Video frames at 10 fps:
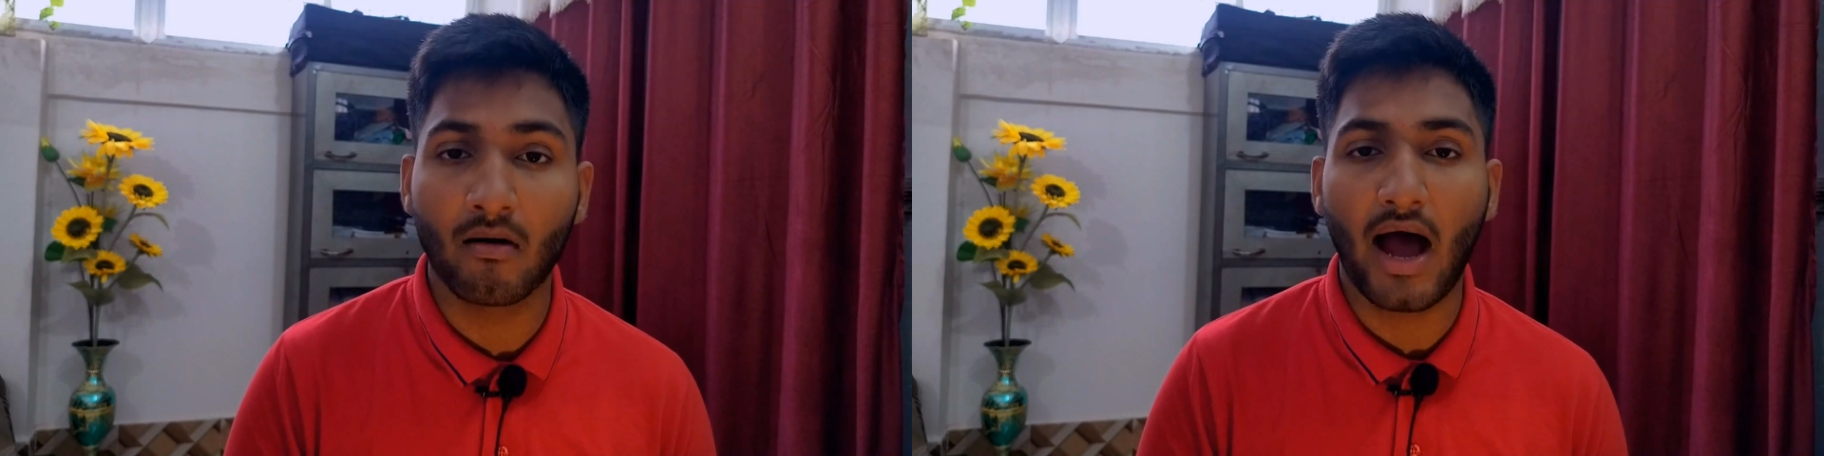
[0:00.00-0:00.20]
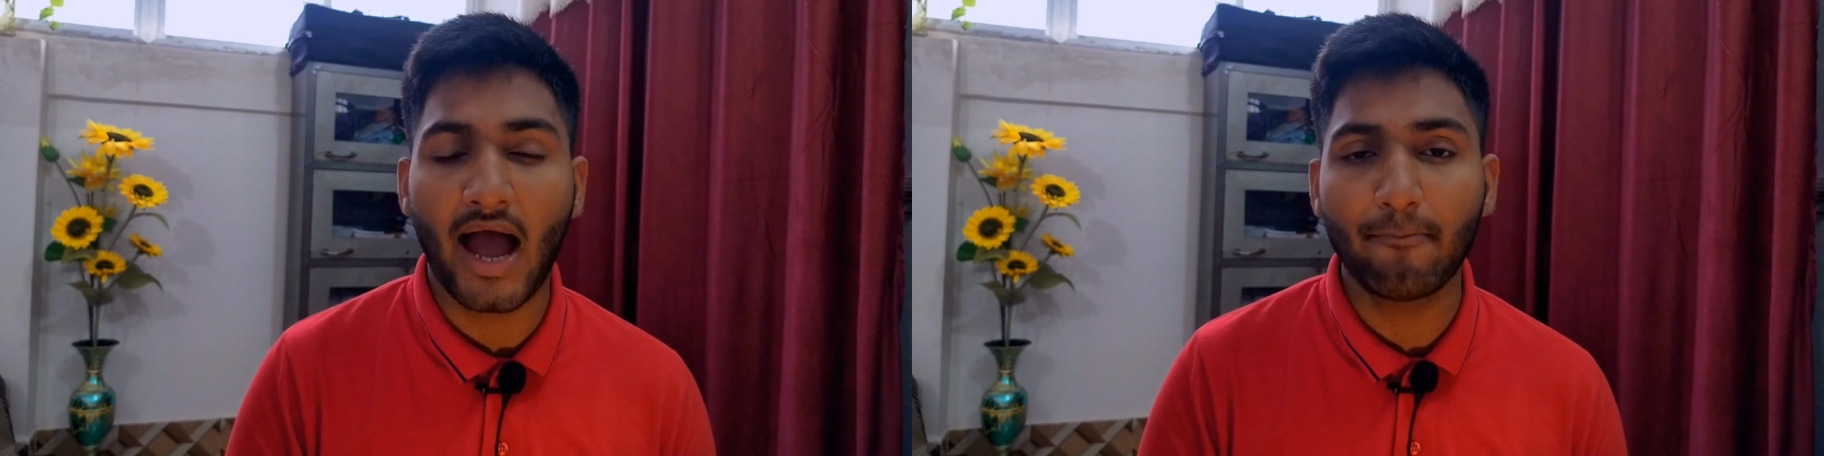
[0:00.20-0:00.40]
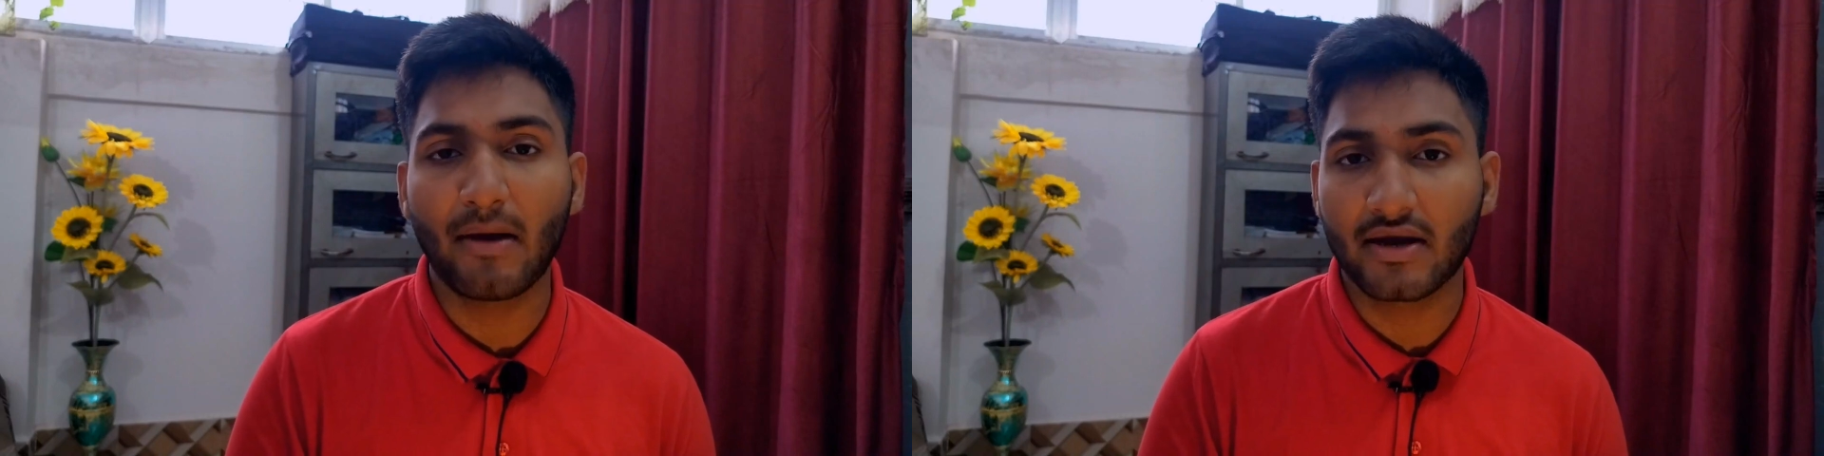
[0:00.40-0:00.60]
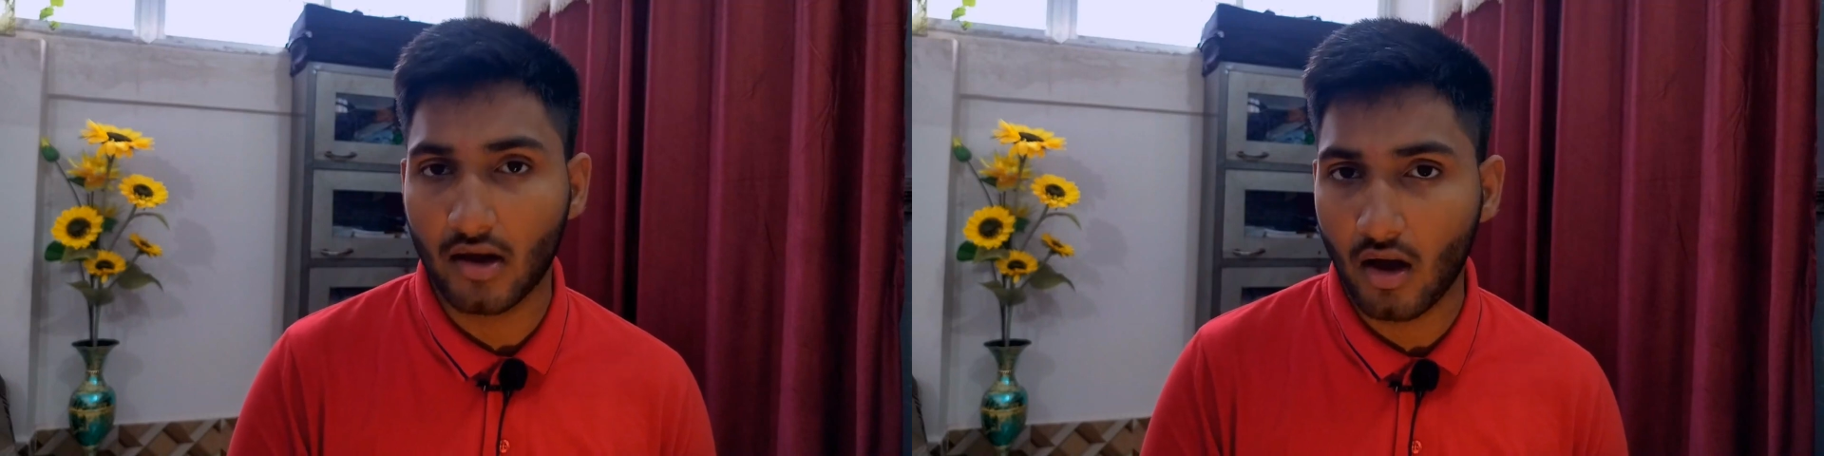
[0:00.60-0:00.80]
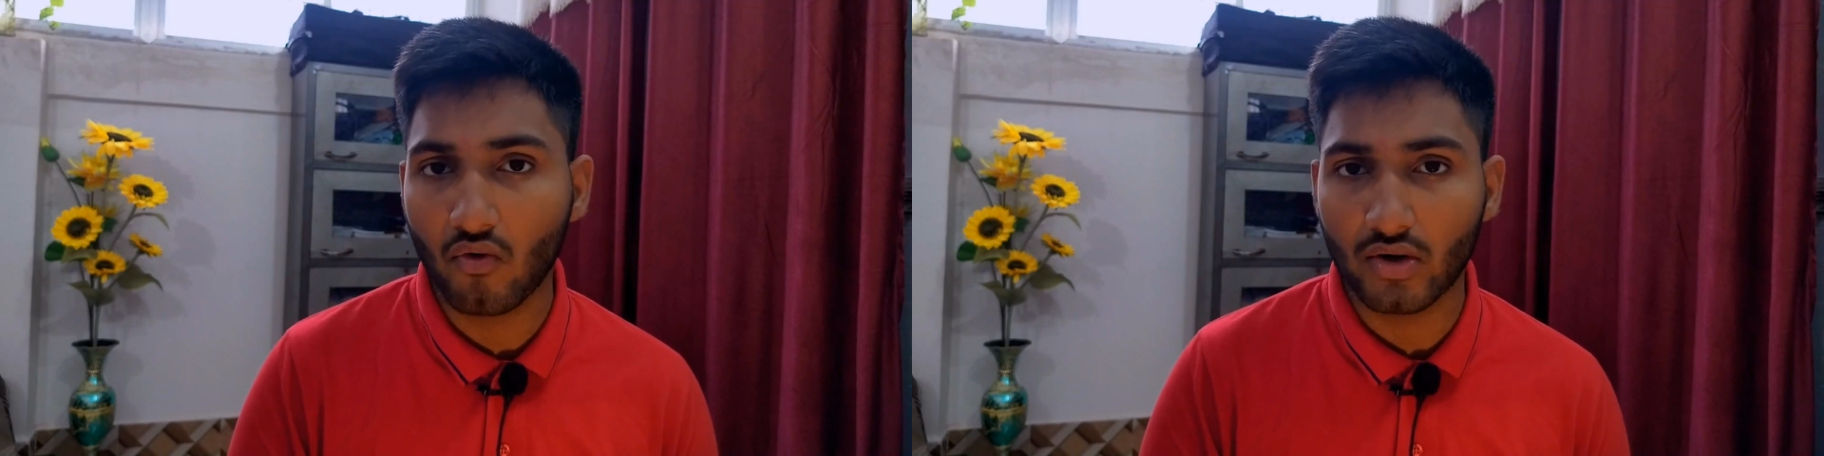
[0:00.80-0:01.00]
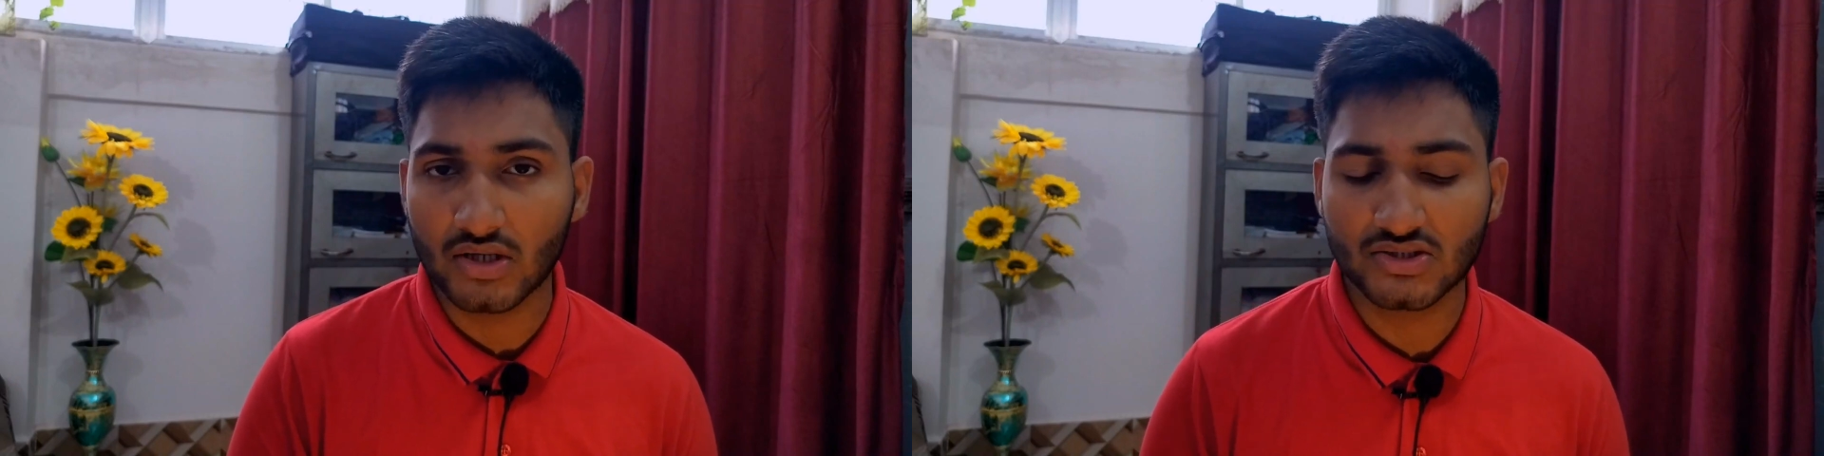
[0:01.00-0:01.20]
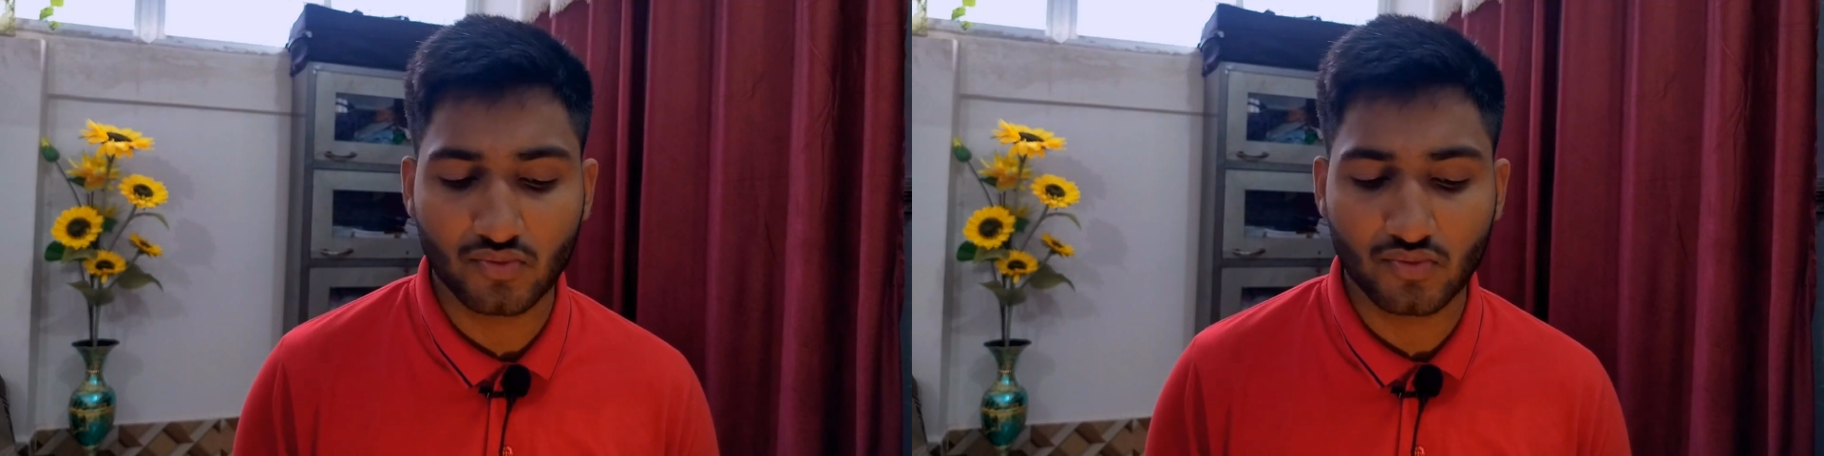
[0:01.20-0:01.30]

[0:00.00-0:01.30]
iPad O S,